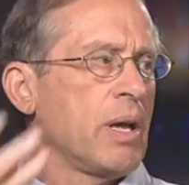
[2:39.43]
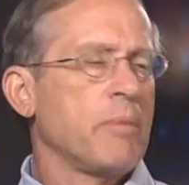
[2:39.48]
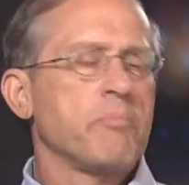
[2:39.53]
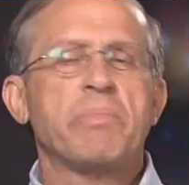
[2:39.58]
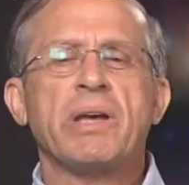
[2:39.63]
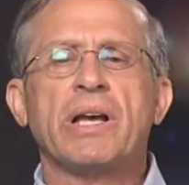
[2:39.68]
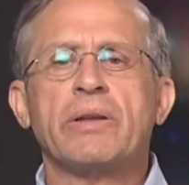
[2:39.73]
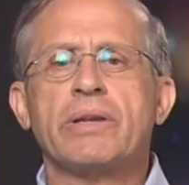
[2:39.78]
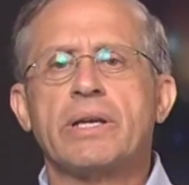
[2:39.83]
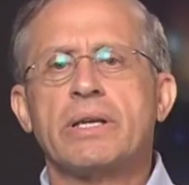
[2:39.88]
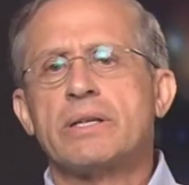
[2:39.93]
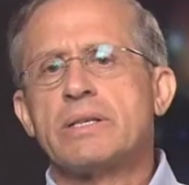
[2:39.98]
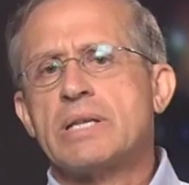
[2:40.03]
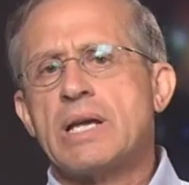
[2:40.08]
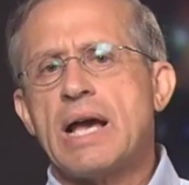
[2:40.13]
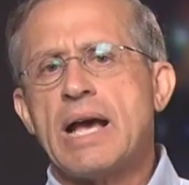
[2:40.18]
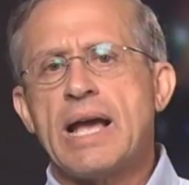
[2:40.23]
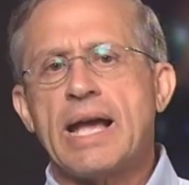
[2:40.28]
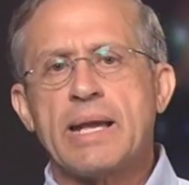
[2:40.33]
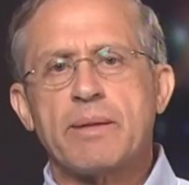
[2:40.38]
a billion
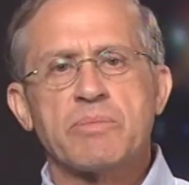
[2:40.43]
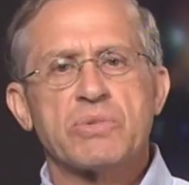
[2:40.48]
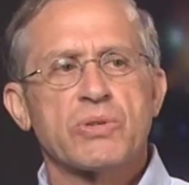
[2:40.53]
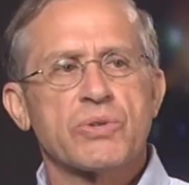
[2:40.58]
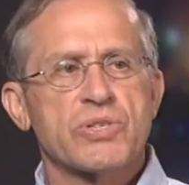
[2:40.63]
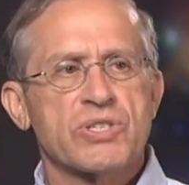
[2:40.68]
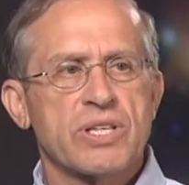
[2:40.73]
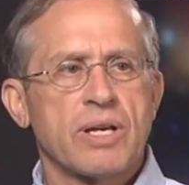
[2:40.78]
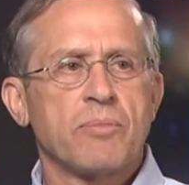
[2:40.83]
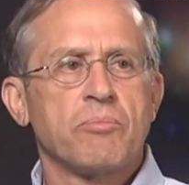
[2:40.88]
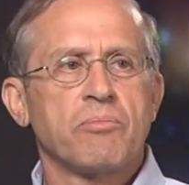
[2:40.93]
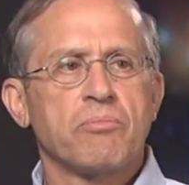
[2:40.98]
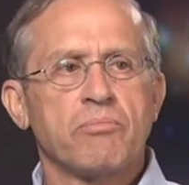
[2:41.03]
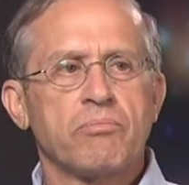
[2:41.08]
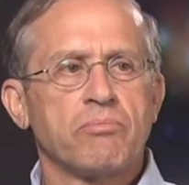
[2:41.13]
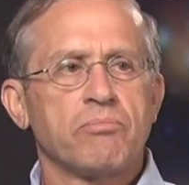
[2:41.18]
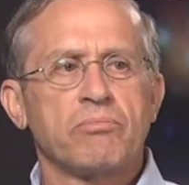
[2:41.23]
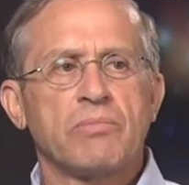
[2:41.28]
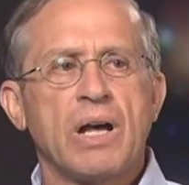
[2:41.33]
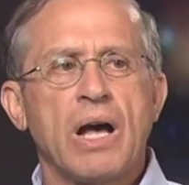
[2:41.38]
times or
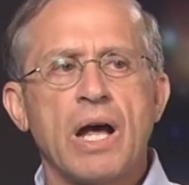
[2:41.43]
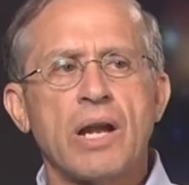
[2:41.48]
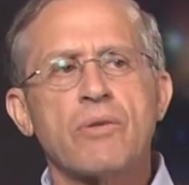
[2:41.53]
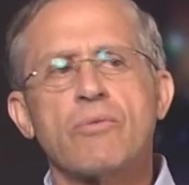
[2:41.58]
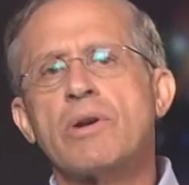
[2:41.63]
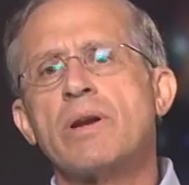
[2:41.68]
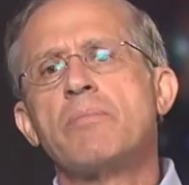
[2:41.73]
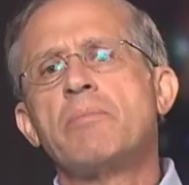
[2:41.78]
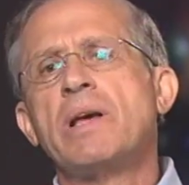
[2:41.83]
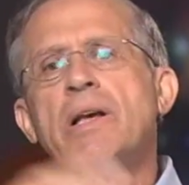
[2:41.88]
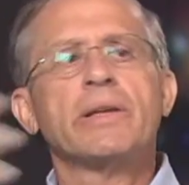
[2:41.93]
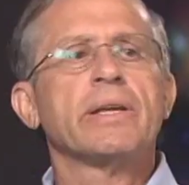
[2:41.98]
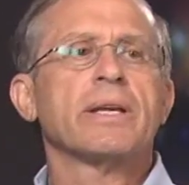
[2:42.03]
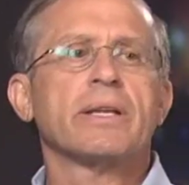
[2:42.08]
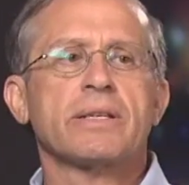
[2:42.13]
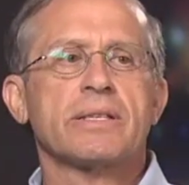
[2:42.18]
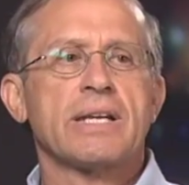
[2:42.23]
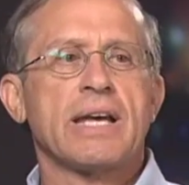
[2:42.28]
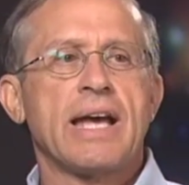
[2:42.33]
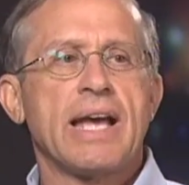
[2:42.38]
some 100
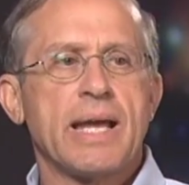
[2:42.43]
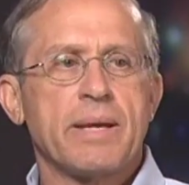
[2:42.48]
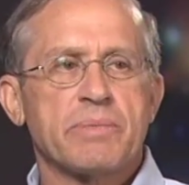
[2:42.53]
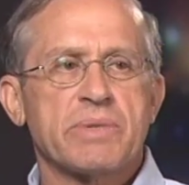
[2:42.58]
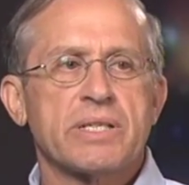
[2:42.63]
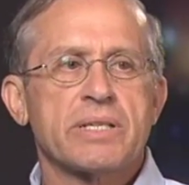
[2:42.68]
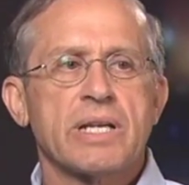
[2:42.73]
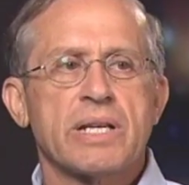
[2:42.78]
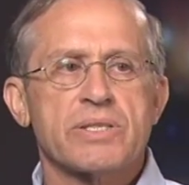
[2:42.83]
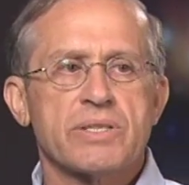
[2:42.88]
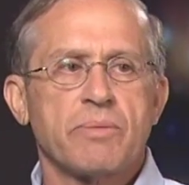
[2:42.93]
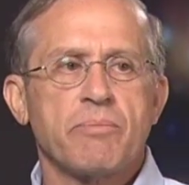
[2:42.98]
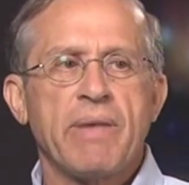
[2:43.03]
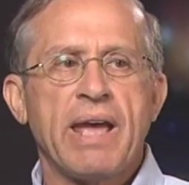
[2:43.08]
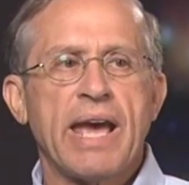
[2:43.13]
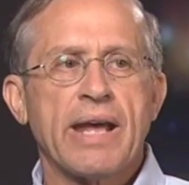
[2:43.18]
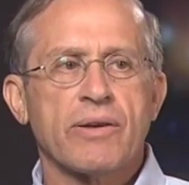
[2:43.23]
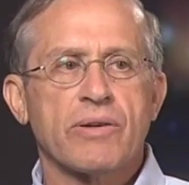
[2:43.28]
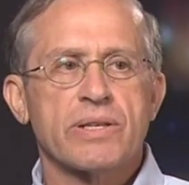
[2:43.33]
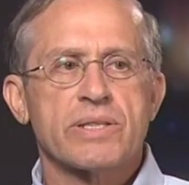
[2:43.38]
million times. It doesn't
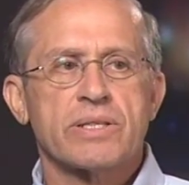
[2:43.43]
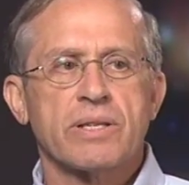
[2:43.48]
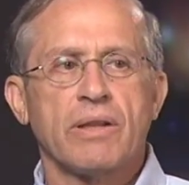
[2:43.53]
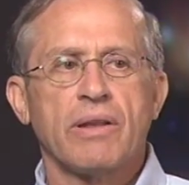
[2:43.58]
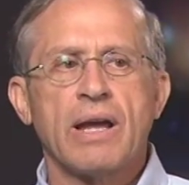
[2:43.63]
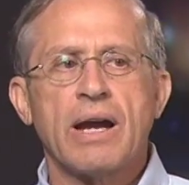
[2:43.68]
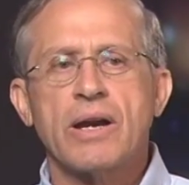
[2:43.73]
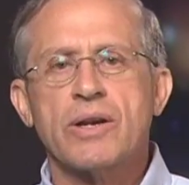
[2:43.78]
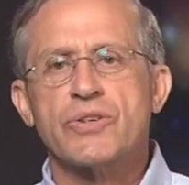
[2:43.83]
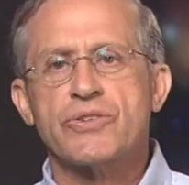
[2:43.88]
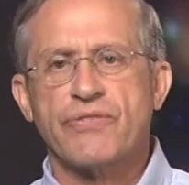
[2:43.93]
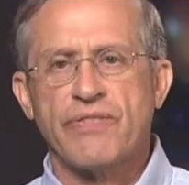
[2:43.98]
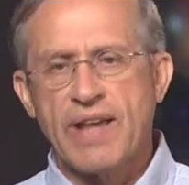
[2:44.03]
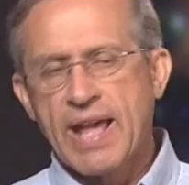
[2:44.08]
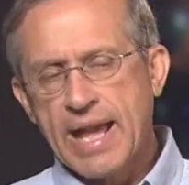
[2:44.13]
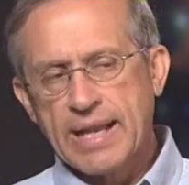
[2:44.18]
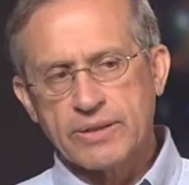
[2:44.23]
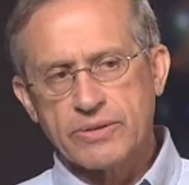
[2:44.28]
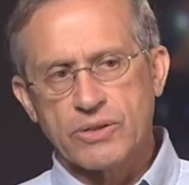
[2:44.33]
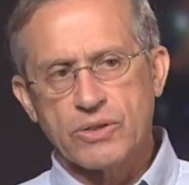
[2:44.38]
matter. It's a large
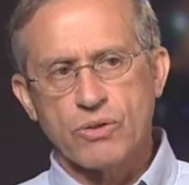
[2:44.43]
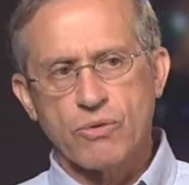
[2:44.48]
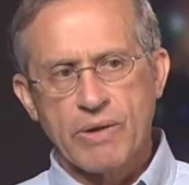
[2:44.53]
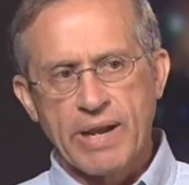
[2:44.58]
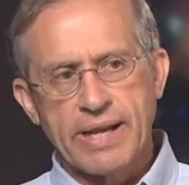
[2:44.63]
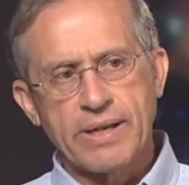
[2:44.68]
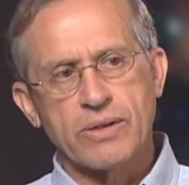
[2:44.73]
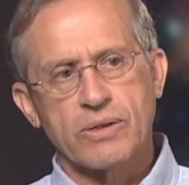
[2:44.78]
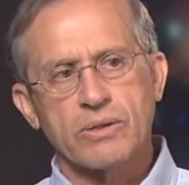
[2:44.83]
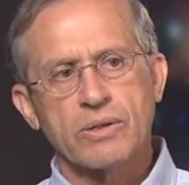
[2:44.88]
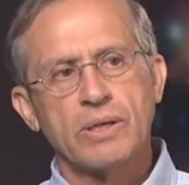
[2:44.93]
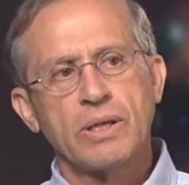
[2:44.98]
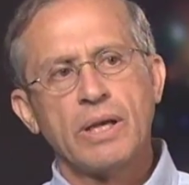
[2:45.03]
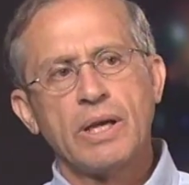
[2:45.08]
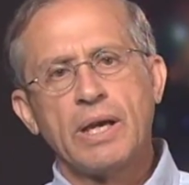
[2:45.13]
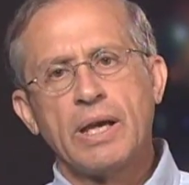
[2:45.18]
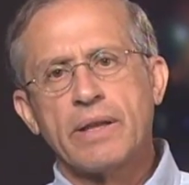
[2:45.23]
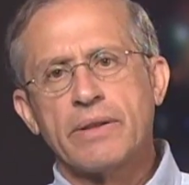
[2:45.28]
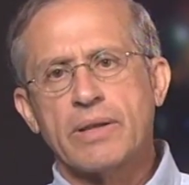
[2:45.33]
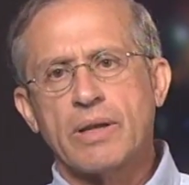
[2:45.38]
factor greater
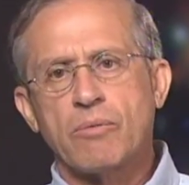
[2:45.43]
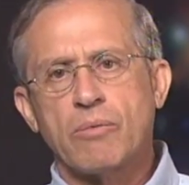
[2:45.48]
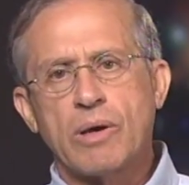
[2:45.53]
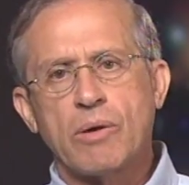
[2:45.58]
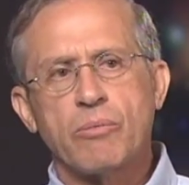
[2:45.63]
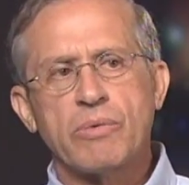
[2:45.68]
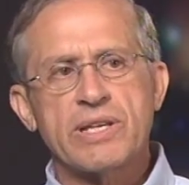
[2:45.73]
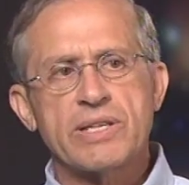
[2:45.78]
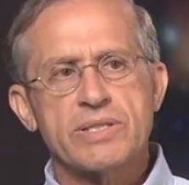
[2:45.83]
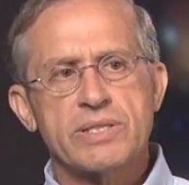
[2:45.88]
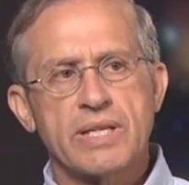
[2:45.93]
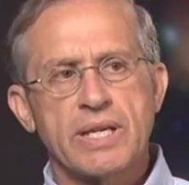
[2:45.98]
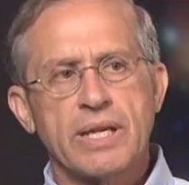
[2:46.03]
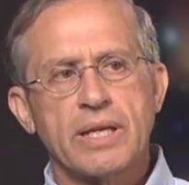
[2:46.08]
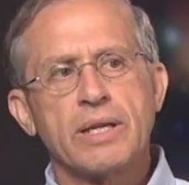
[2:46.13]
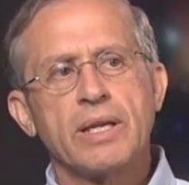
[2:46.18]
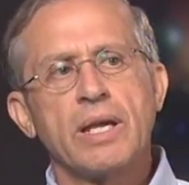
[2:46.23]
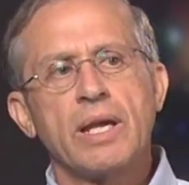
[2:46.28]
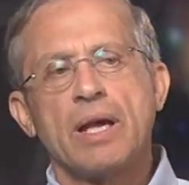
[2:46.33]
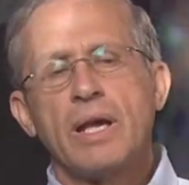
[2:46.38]
than what we see